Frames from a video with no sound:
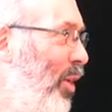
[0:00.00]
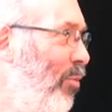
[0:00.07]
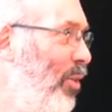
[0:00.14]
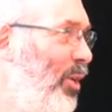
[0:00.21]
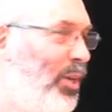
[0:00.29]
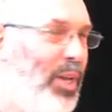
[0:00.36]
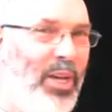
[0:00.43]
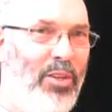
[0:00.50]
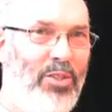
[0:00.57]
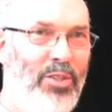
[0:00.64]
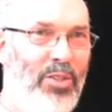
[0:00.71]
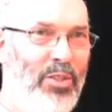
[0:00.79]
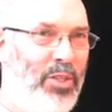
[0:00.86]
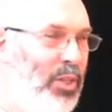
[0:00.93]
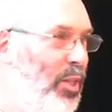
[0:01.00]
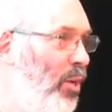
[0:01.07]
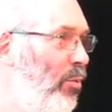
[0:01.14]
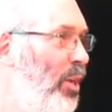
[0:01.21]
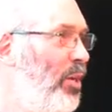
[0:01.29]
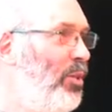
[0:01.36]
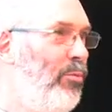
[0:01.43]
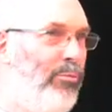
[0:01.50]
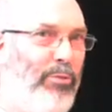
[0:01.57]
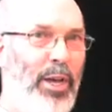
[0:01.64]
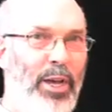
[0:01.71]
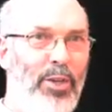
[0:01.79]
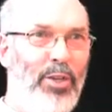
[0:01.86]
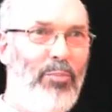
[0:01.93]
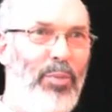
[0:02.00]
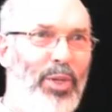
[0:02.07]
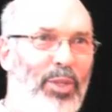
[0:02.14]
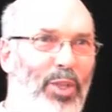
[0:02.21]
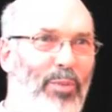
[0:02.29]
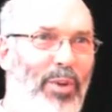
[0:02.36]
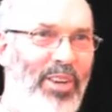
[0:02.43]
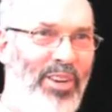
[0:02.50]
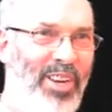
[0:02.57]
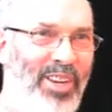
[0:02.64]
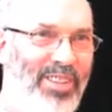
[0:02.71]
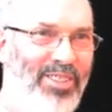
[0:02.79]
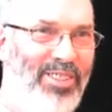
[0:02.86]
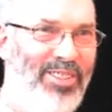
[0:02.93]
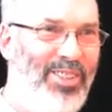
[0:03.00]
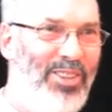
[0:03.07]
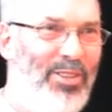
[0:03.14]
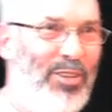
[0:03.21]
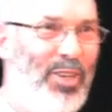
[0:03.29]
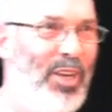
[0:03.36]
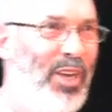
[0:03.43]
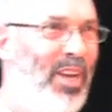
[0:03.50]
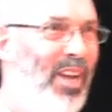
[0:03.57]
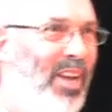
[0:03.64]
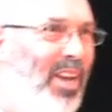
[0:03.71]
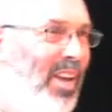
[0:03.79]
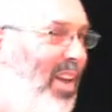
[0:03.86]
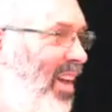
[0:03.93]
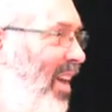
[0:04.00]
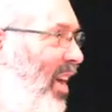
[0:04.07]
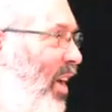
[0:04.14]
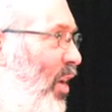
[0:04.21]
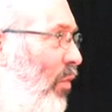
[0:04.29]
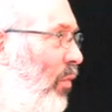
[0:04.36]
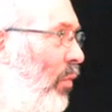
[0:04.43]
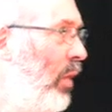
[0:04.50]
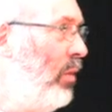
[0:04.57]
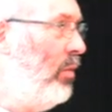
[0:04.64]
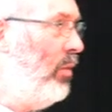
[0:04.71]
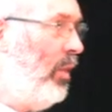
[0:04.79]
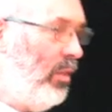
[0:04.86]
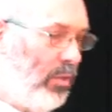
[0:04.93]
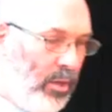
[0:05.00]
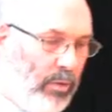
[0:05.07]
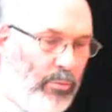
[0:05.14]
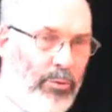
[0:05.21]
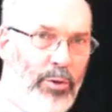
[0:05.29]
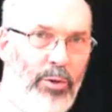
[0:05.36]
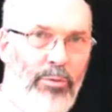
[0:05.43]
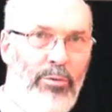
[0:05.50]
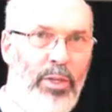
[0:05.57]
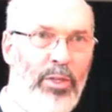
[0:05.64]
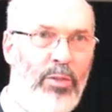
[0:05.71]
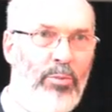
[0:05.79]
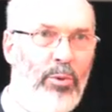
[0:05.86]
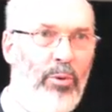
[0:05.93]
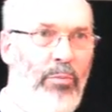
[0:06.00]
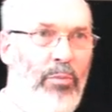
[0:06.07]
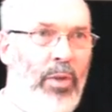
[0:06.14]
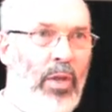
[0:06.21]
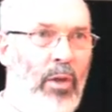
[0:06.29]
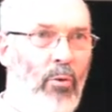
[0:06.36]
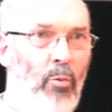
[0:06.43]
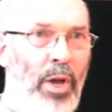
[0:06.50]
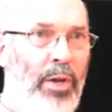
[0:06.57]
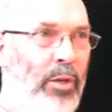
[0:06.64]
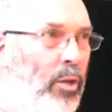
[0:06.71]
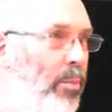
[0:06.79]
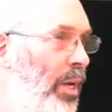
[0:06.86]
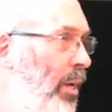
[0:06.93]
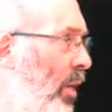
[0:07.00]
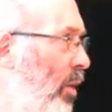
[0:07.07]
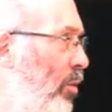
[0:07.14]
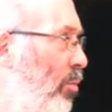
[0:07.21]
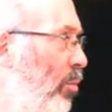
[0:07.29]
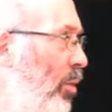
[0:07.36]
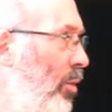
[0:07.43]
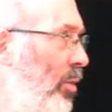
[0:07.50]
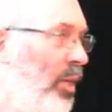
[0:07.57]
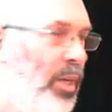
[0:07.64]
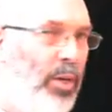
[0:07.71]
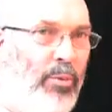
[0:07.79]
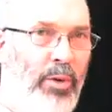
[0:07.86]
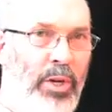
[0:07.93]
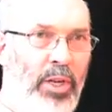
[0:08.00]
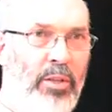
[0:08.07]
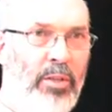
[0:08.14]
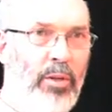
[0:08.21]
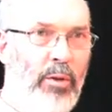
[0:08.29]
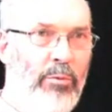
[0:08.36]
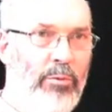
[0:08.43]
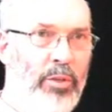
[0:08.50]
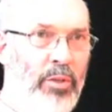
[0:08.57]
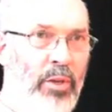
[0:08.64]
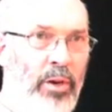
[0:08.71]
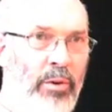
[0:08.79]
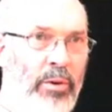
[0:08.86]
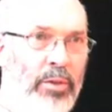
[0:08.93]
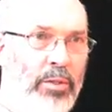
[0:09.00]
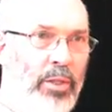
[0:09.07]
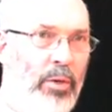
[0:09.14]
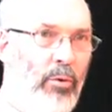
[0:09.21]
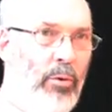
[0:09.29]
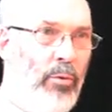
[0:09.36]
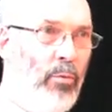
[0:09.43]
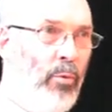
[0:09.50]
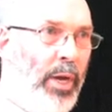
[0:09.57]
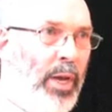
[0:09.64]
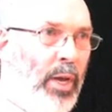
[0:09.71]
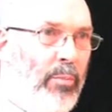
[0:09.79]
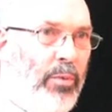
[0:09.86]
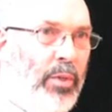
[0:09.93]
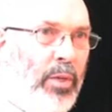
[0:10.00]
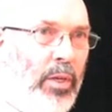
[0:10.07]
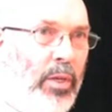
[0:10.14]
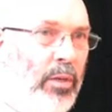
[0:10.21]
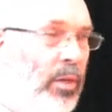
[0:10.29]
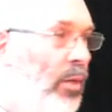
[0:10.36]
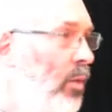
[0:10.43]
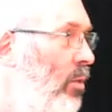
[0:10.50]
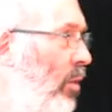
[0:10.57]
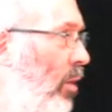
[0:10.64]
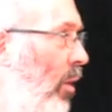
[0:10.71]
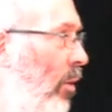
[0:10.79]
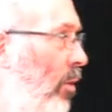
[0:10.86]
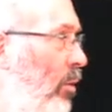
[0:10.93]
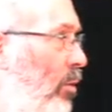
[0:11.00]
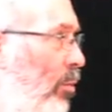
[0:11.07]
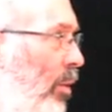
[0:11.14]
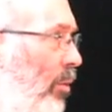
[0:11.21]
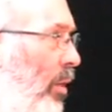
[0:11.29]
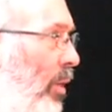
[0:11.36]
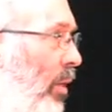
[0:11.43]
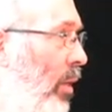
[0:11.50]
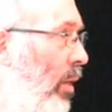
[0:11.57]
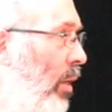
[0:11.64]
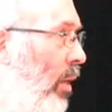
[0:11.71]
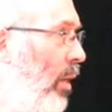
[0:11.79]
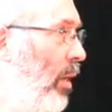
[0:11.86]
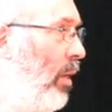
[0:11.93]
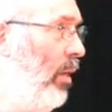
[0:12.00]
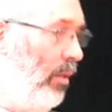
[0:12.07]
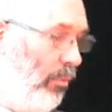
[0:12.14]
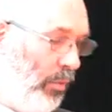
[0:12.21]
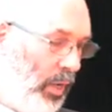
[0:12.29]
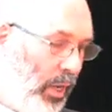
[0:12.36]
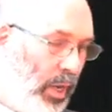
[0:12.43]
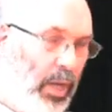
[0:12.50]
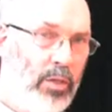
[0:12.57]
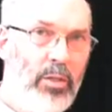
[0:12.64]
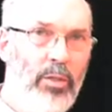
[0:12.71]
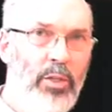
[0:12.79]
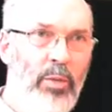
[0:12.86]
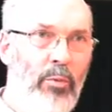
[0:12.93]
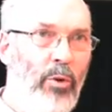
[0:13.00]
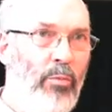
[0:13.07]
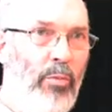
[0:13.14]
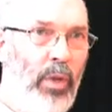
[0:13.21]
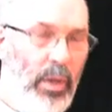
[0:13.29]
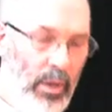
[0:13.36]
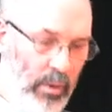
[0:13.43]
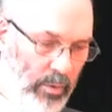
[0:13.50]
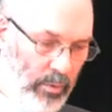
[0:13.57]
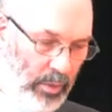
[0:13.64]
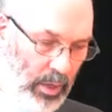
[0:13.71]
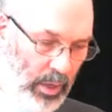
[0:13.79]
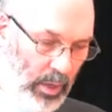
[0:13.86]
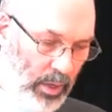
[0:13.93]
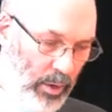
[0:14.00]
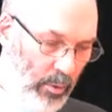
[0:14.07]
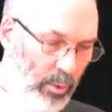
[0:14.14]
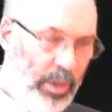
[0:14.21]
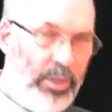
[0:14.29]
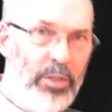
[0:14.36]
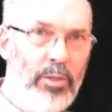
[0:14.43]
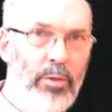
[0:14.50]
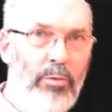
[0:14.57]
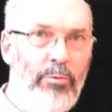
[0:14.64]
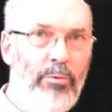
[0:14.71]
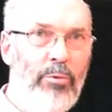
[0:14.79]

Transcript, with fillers: and I've read accounts that said they went and found and picked the butternuts, et cetera. Uh, that's, that's not very feasible. One, the butternuts weren't anywhere near the Gulf of St Lawrence. They were way up the St Lawrence River, uh, actually somewhat uh, west of